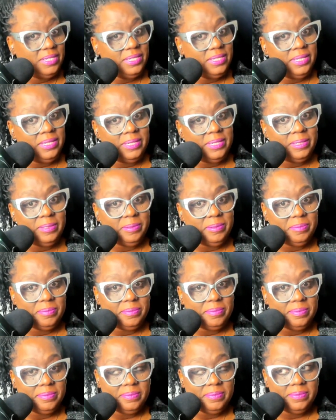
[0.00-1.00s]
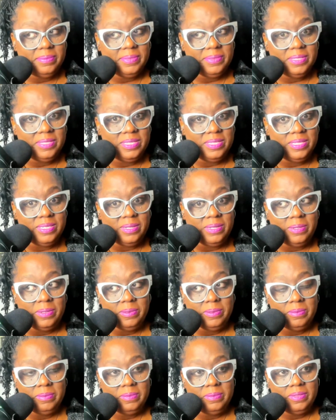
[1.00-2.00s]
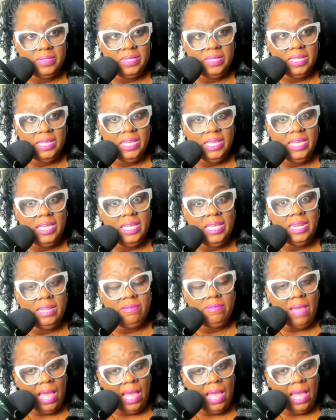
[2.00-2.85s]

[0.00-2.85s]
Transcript: Yeah. So, and if